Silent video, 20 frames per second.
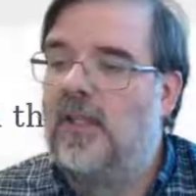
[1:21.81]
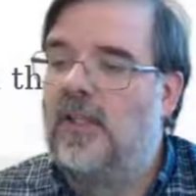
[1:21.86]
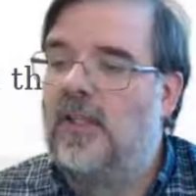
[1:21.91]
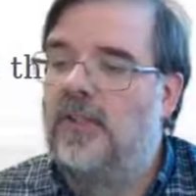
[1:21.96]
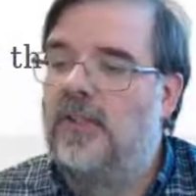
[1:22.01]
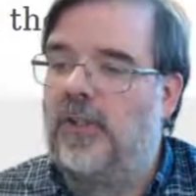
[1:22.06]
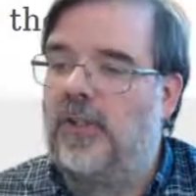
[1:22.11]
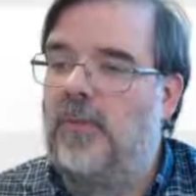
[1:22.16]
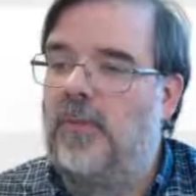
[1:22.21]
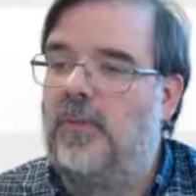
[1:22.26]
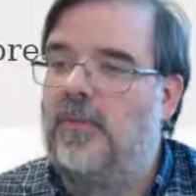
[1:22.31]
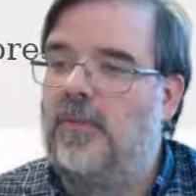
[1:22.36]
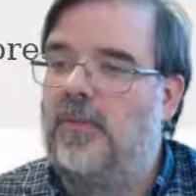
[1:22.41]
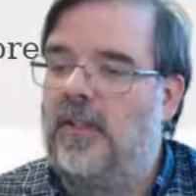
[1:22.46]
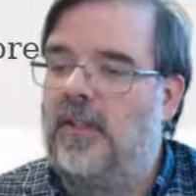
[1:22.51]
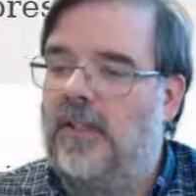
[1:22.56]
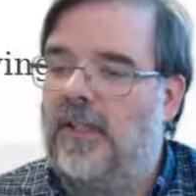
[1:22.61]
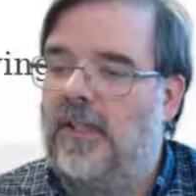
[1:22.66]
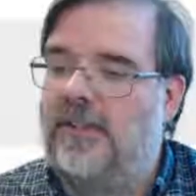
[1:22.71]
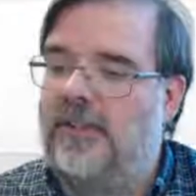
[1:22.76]
So
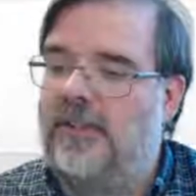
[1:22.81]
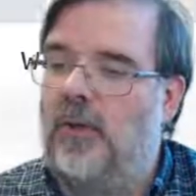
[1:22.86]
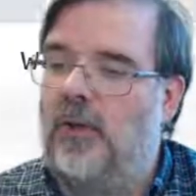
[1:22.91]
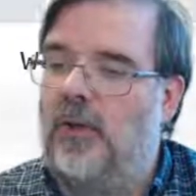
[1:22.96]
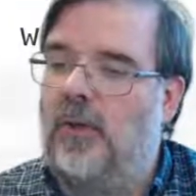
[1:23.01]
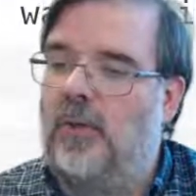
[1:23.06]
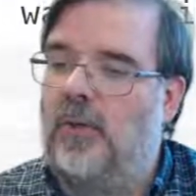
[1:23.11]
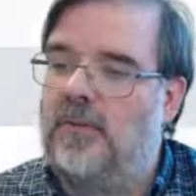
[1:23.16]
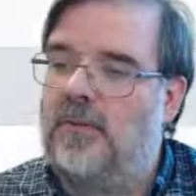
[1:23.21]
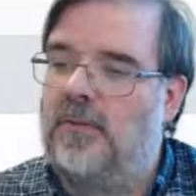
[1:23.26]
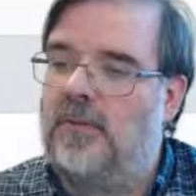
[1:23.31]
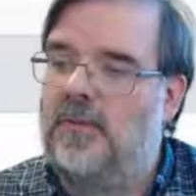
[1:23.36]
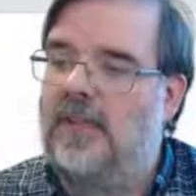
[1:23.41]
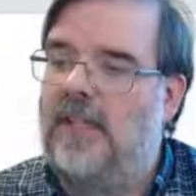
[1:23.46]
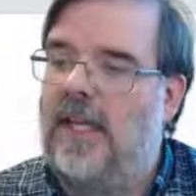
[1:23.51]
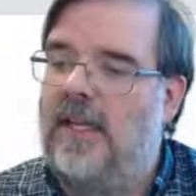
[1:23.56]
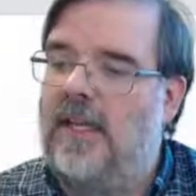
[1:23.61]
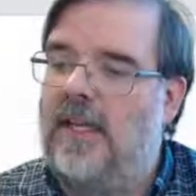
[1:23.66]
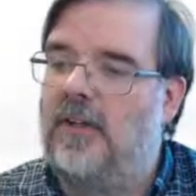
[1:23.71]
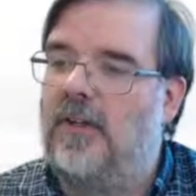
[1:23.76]
let's go
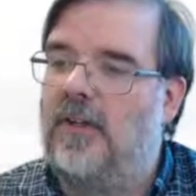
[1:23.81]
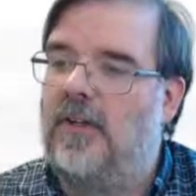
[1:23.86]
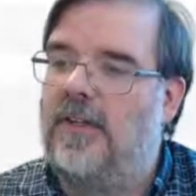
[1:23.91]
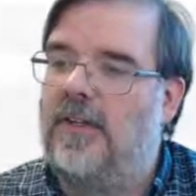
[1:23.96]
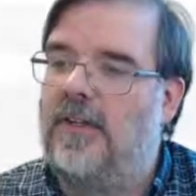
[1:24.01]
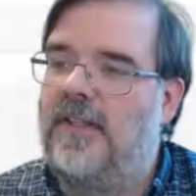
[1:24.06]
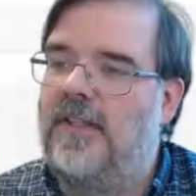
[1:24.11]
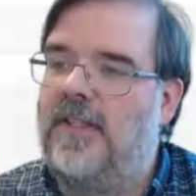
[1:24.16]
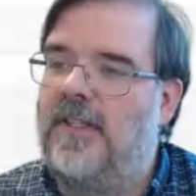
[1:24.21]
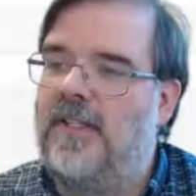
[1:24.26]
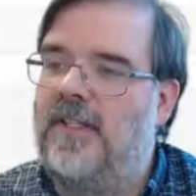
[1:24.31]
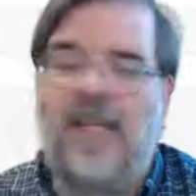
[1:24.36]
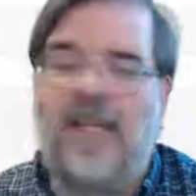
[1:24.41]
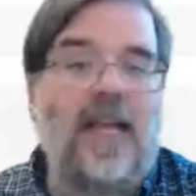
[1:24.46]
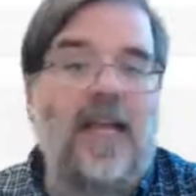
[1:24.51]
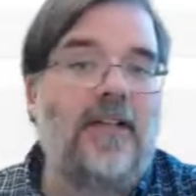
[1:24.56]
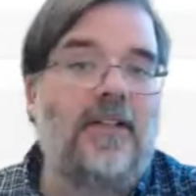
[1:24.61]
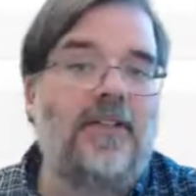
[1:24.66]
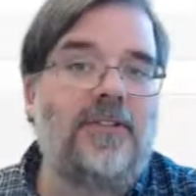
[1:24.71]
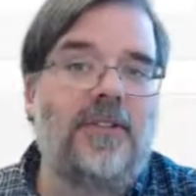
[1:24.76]
take a look at the
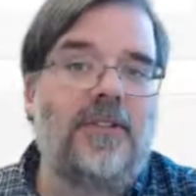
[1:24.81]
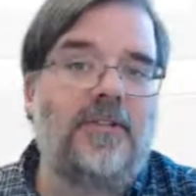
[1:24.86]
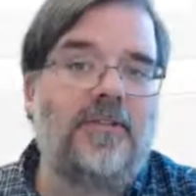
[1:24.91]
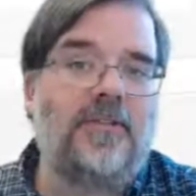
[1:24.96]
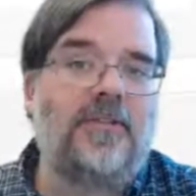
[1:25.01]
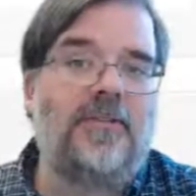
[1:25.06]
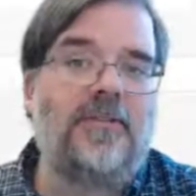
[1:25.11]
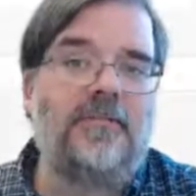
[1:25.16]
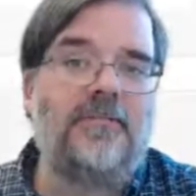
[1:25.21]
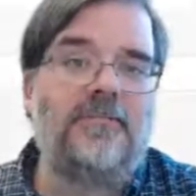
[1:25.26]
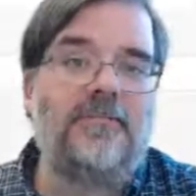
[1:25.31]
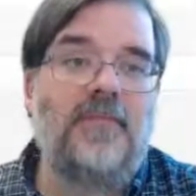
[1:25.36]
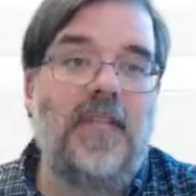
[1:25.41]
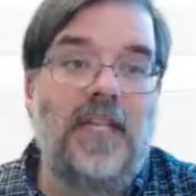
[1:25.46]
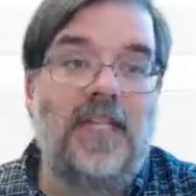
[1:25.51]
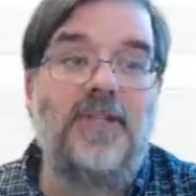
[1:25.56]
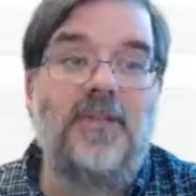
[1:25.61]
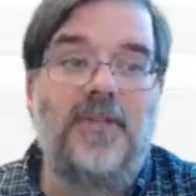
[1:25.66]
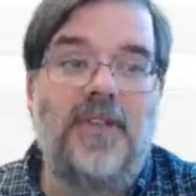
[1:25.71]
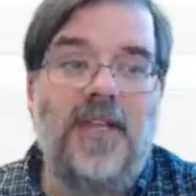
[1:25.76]
details of
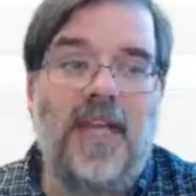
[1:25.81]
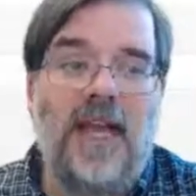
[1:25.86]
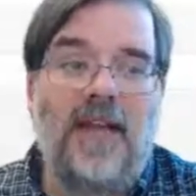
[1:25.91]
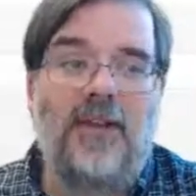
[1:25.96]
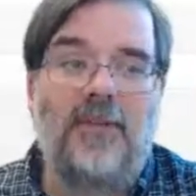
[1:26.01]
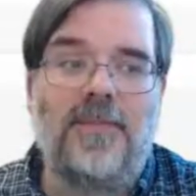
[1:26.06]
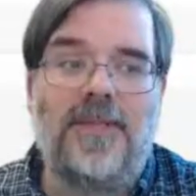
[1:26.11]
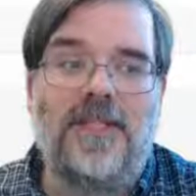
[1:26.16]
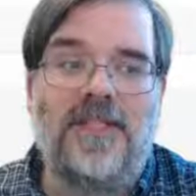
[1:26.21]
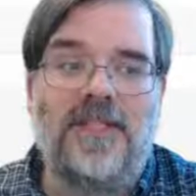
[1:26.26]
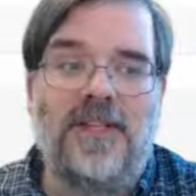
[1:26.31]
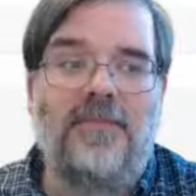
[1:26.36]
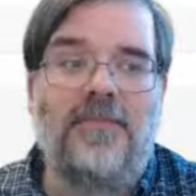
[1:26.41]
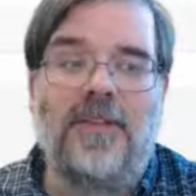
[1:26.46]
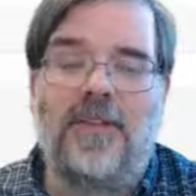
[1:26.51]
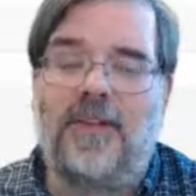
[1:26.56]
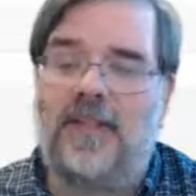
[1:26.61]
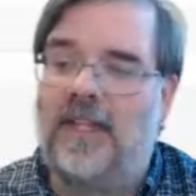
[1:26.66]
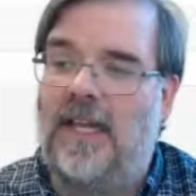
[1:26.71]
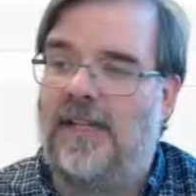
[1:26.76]
each of the elements of
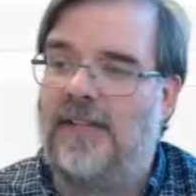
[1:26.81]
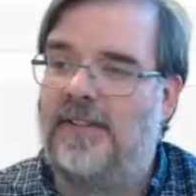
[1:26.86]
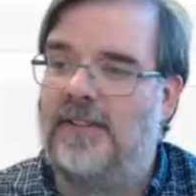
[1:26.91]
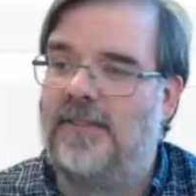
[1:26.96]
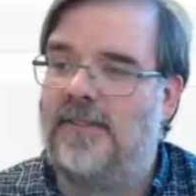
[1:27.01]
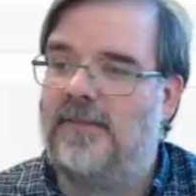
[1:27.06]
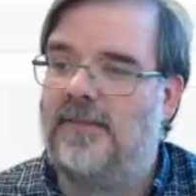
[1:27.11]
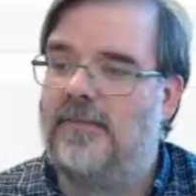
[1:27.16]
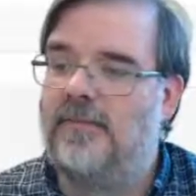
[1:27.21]
the class.